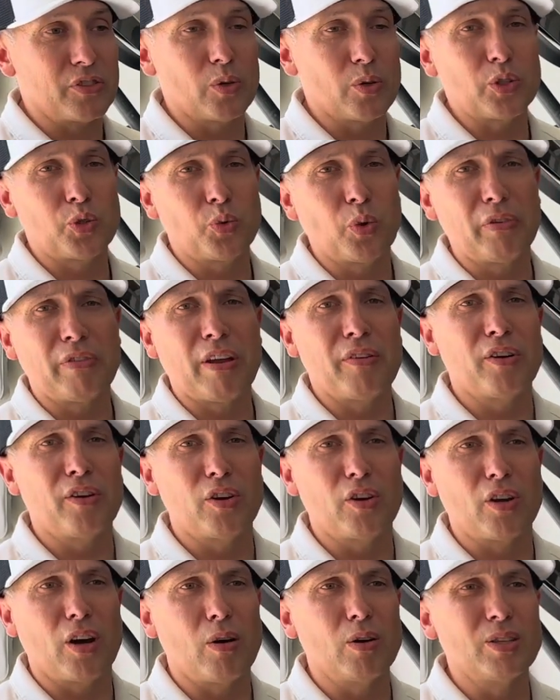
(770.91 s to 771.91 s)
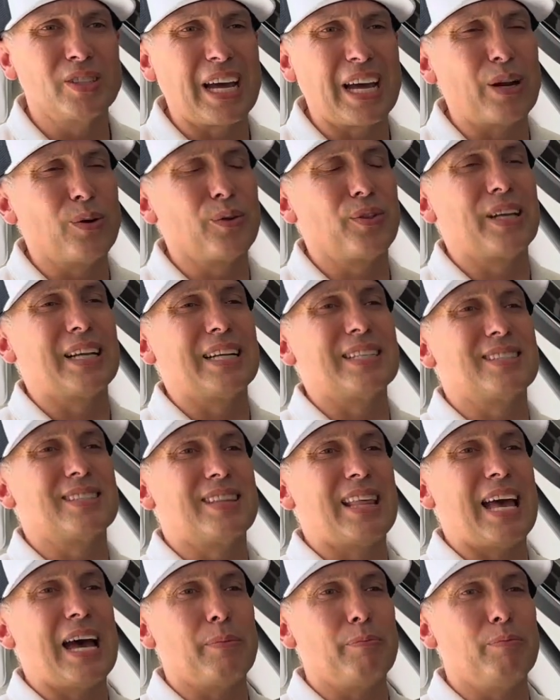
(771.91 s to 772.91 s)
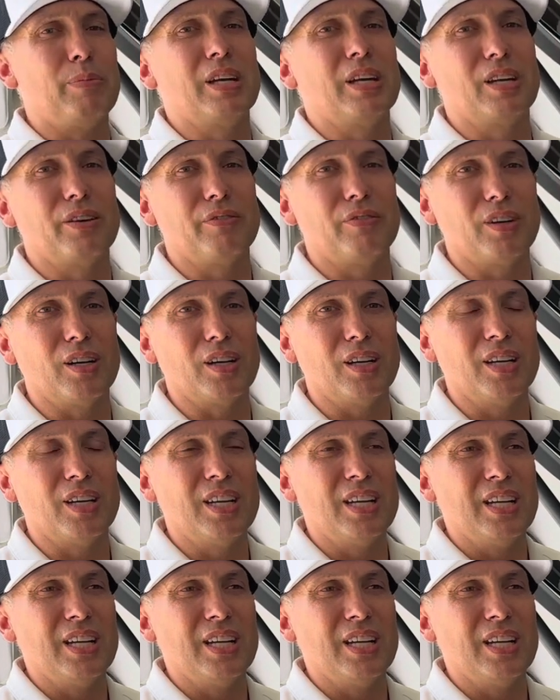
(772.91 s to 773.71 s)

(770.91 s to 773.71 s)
So at $2,500, I don't think it's that big of an